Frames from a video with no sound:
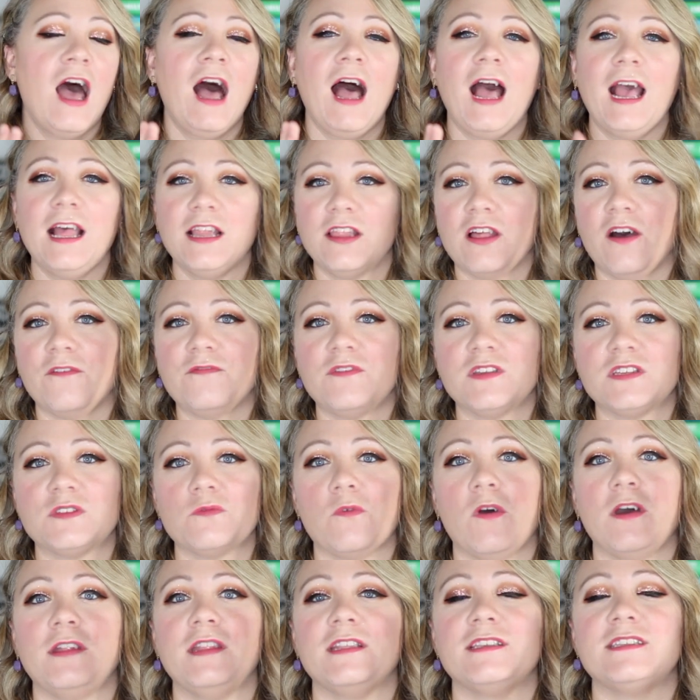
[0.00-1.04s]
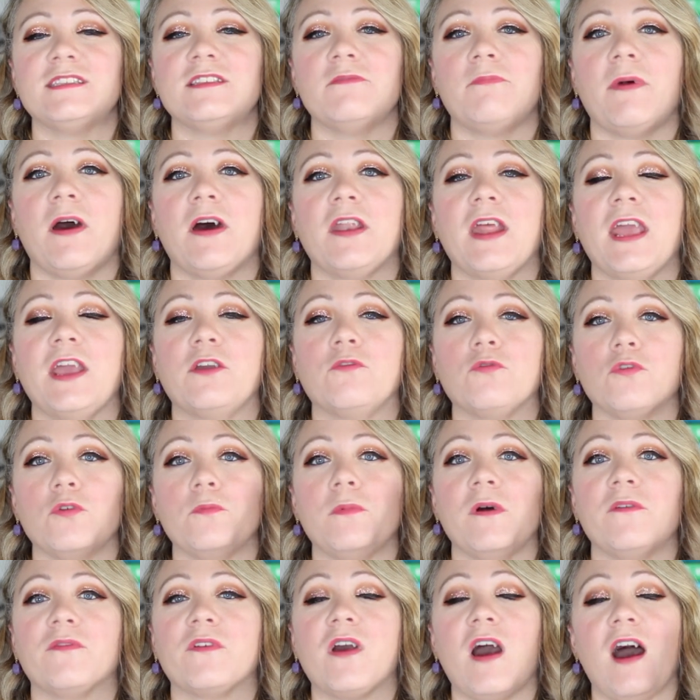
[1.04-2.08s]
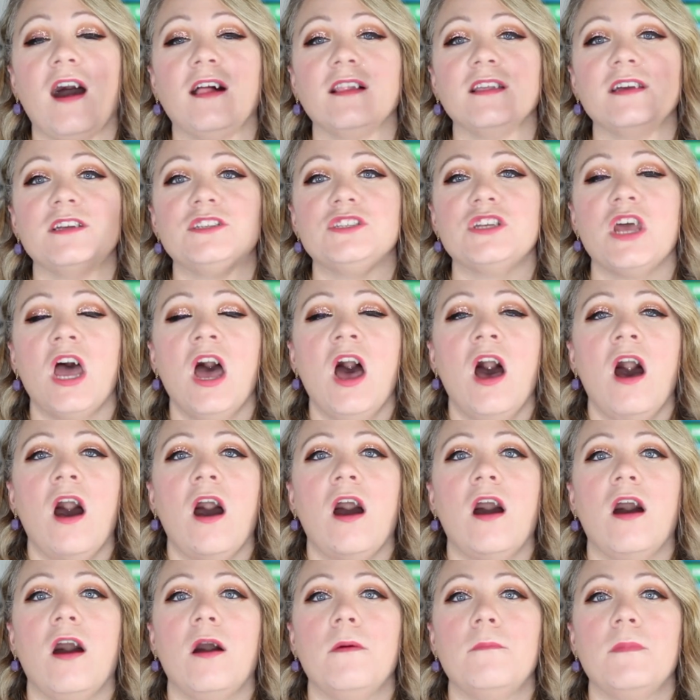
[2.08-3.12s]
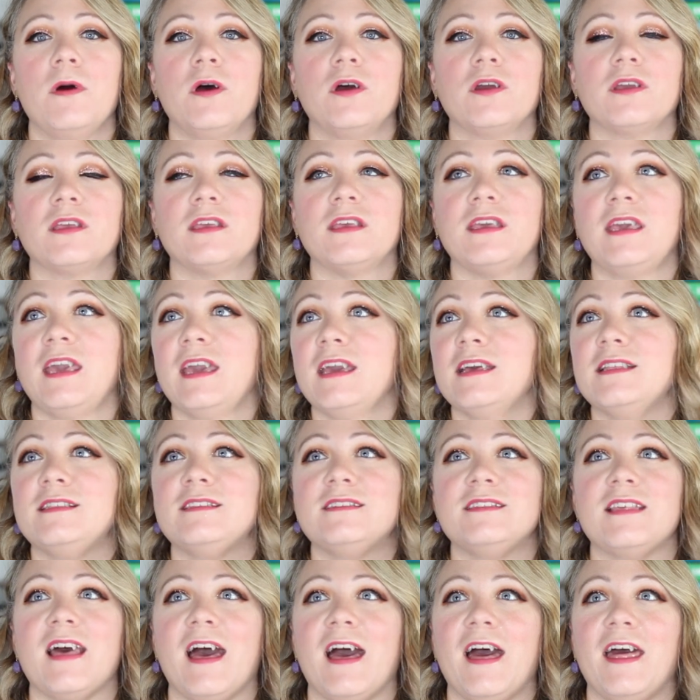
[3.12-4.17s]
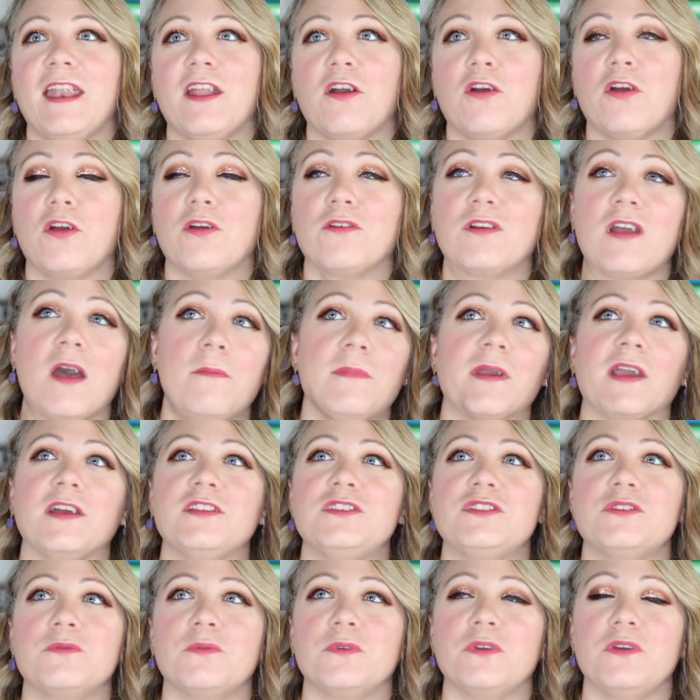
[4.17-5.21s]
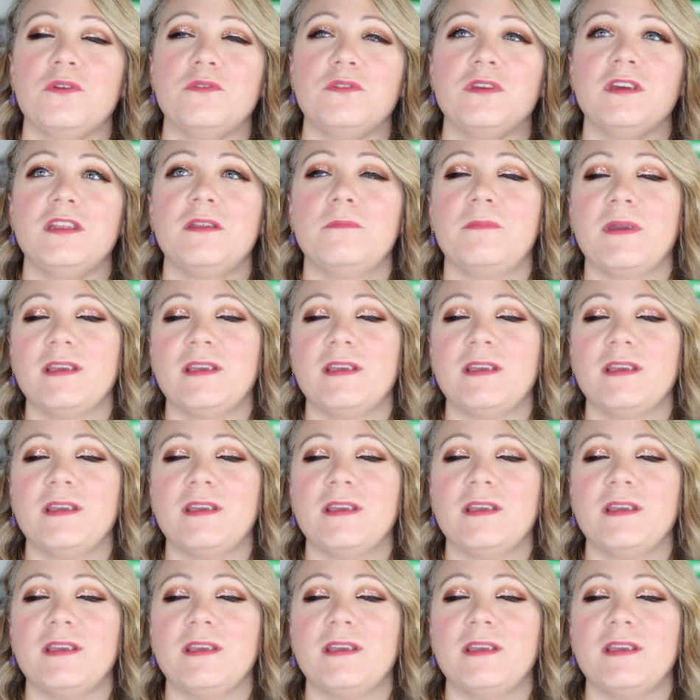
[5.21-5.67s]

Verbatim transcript: I love this one. This is about a group of college kids that are coming into the reunion.